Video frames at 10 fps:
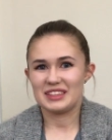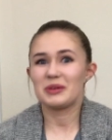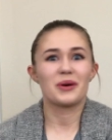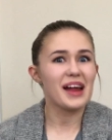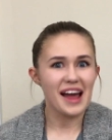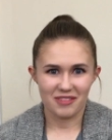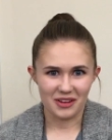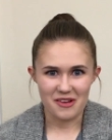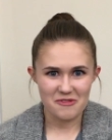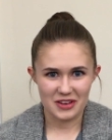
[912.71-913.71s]
don't have it
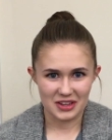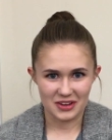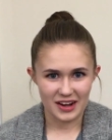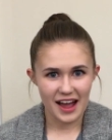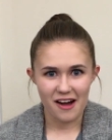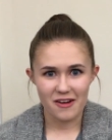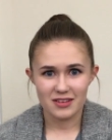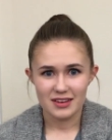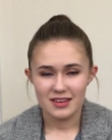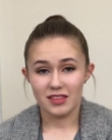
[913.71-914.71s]
all figured
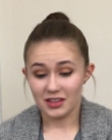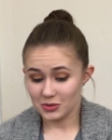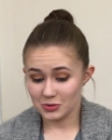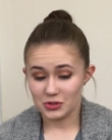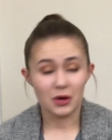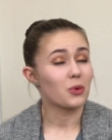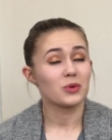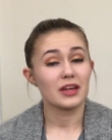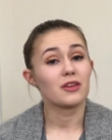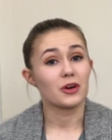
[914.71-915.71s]
out. This was
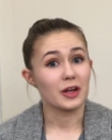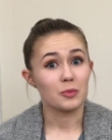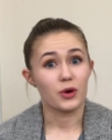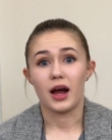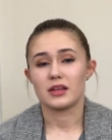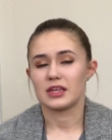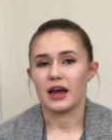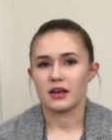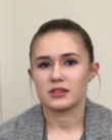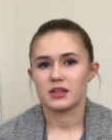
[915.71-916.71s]
totally a learning
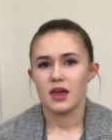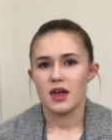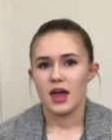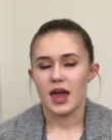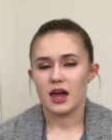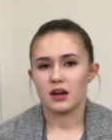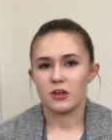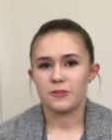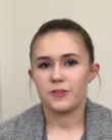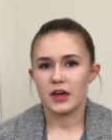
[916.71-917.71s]
process. And I
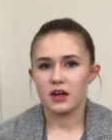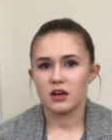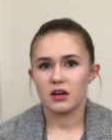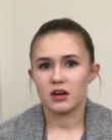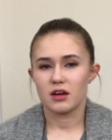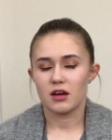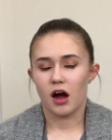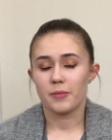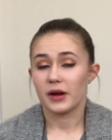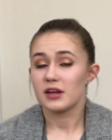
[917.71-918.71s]
think
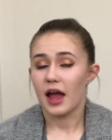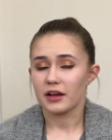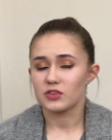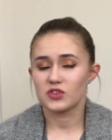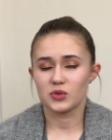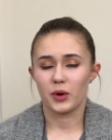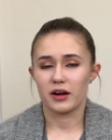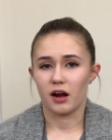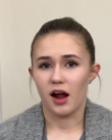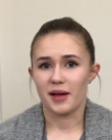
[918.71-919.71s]
on my next
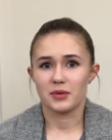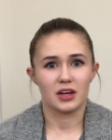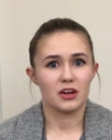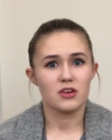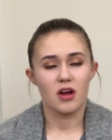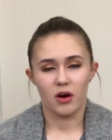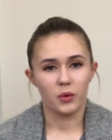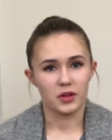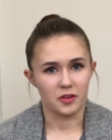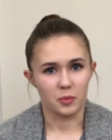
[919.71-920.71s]
sweater, I'm going to
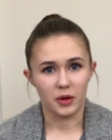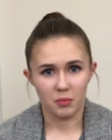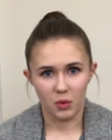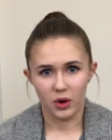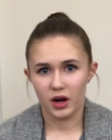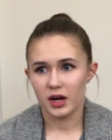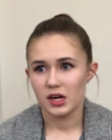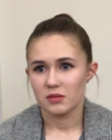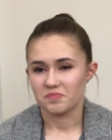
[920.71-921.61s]
know a little bit more.